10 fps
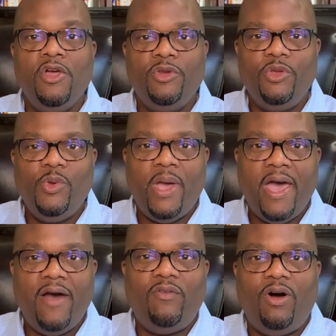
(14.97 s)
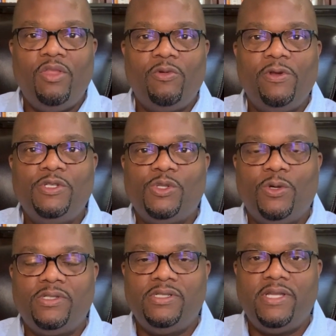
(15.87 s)
Do you have all the
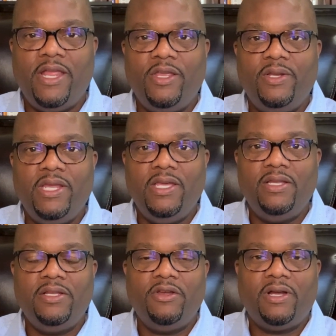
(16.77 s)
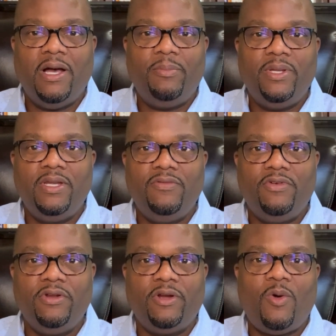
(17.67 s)
resources that you need in your company
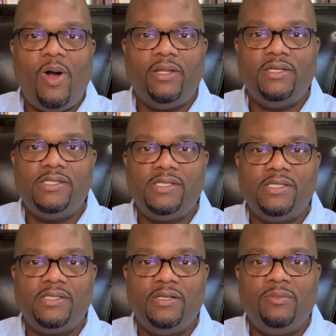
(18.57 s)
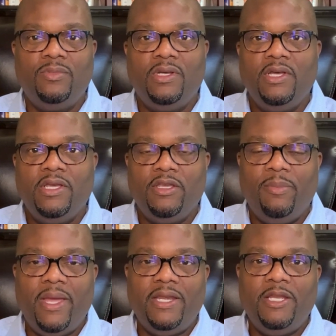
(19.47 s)
for your quality system? You
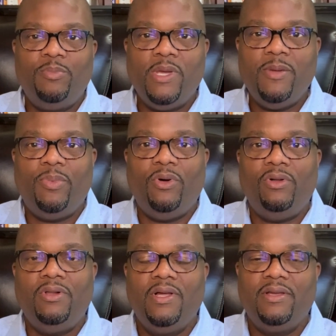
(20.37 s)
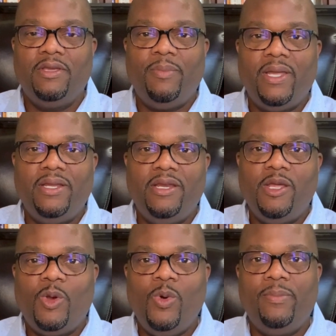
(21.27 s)
may need people, you may need
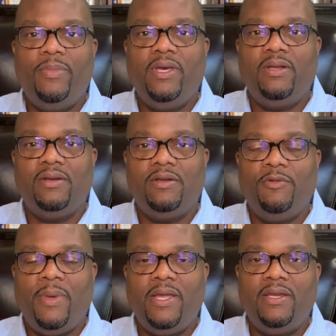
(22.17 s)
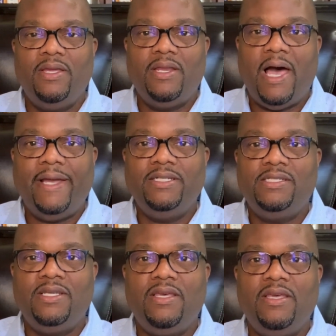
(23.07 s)
equipment, you may need
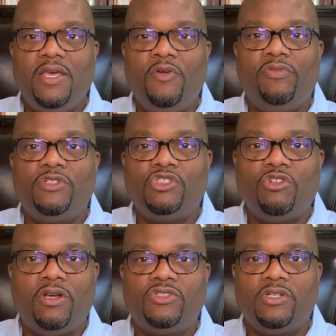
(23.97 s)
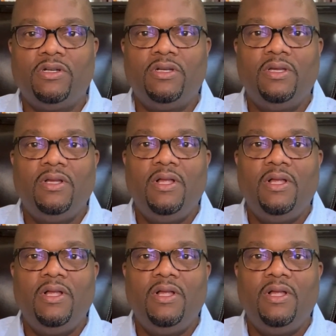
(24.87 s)
IT, infrastructure.